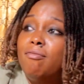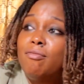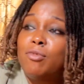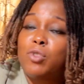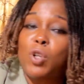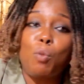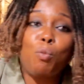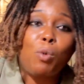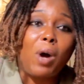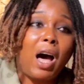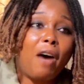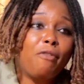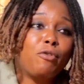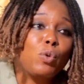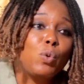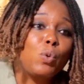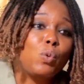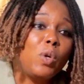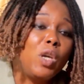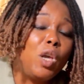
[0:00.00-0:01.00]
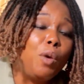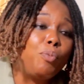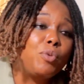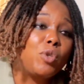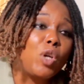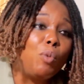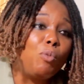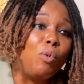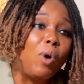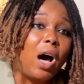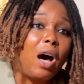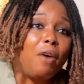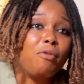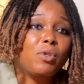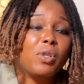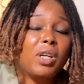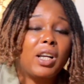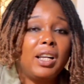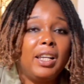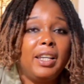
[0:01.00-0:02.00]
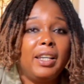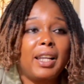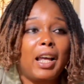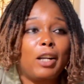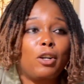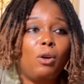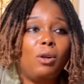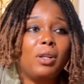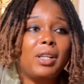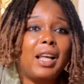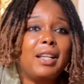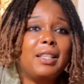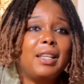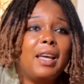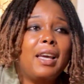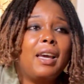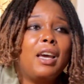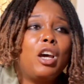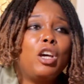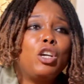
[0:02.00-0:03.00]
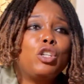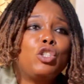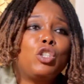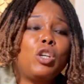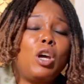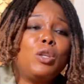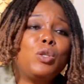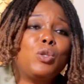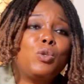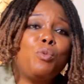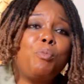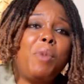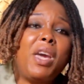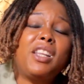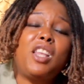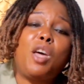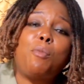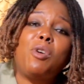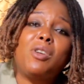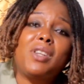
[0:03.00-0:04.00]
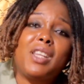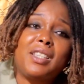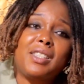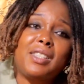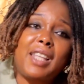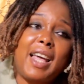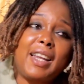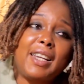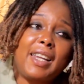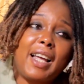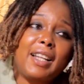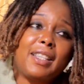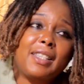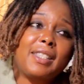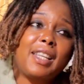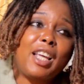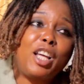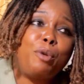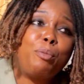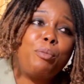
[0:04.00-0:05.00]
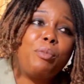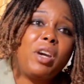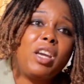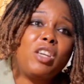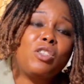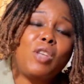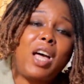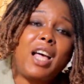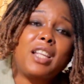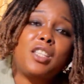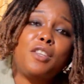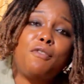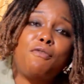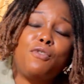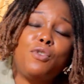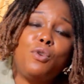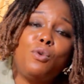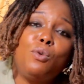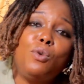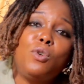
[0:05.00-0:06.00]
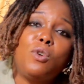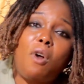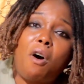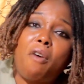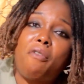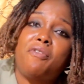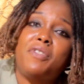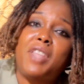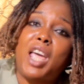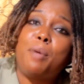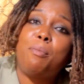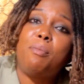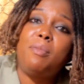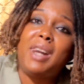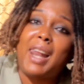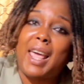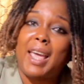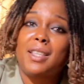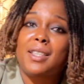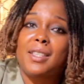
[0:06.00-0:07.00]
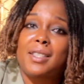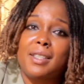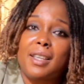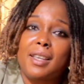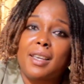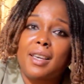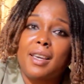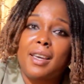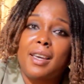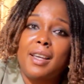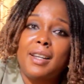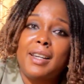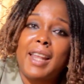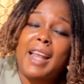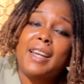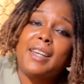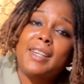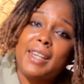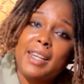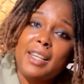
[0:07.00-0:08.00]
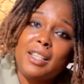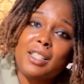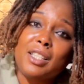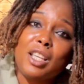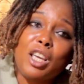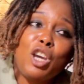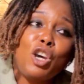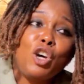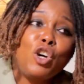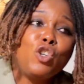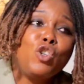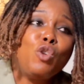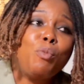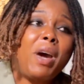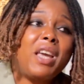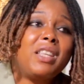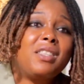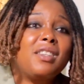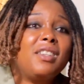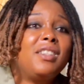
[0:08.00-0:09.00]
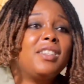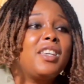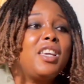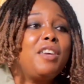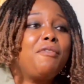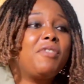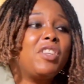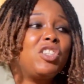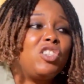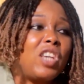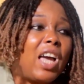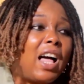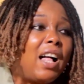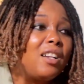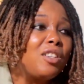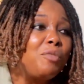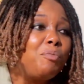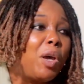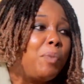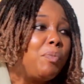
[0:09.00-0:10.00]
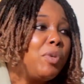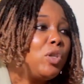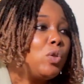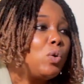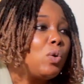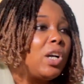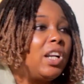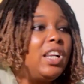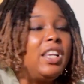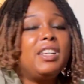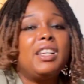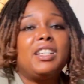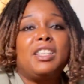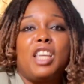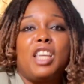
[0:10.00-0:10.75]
some will have to sweep, some will have to clean and all that, just to make them understand that it's not as if you love them less than this. You might still give the child maybe to clean the